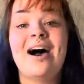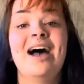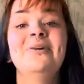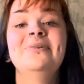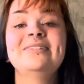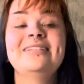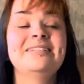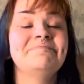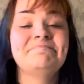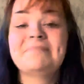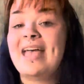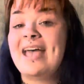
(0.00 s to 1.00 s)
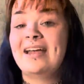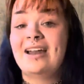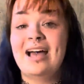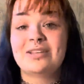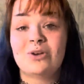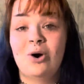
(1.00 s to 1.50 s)
I will and
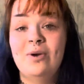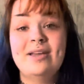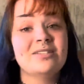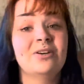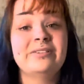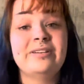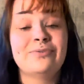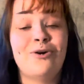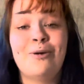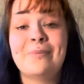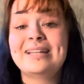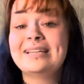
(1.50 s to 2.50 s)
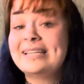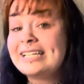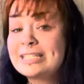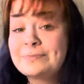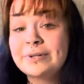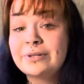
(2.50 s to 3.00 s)
as always, I'll leave all my
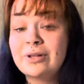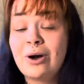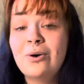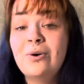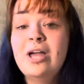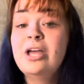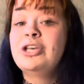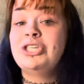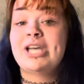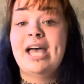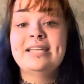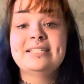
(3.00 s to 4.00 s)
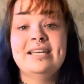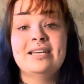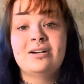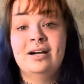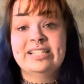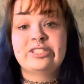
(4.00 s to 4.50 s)
links below so you guys can get in
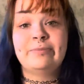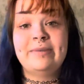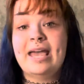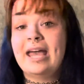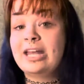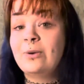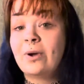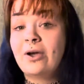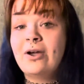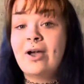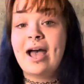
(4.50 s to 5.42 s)
contact with me anywhere.